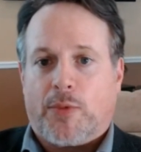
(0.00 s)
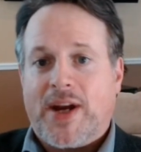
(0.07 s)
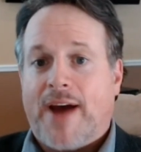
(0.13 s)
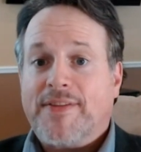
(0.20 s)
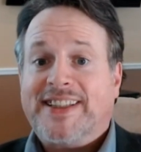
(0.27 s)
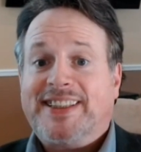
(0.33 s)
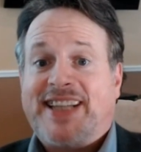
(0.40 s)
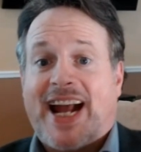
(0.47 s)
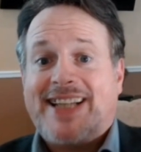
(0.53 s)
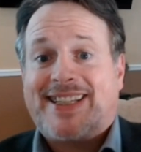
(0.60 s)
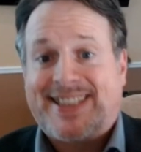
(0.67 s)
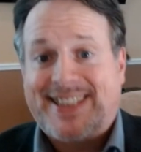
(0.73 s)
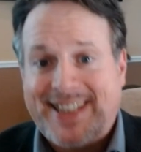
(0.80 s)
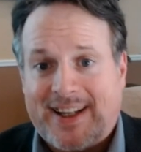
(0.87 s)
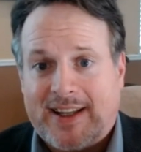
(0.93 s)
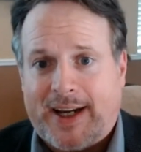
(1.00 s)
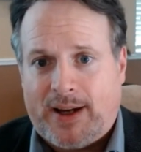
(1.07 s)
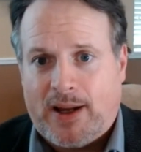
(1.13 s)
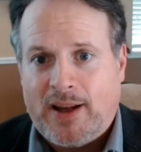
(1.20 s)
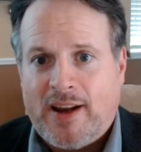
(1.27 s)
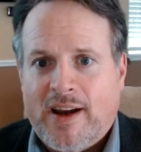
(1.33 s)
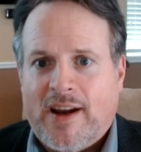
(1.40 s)
We have the debt ceiling,
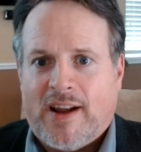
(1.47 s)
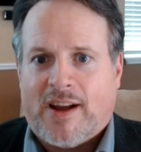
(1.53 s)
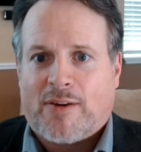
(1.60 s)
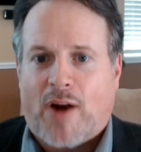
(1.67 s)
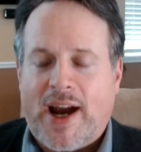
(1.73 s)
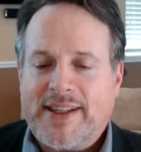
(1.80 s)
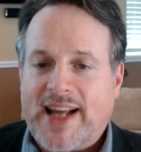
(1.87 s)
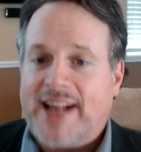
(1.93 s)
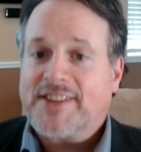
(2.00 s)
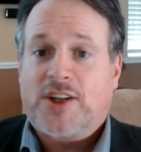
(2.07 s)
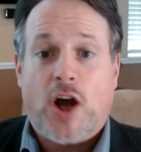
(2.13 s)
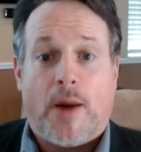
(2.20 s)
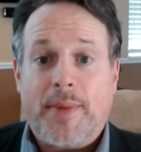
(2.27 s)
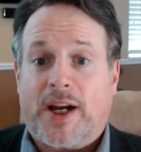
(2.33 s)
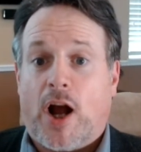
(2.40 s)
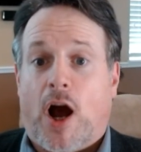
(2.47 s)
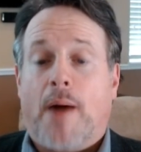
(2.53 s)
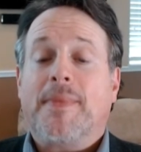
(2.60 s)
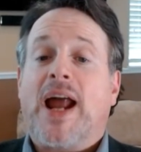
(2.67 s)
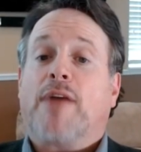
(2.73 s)
right? That's coming up.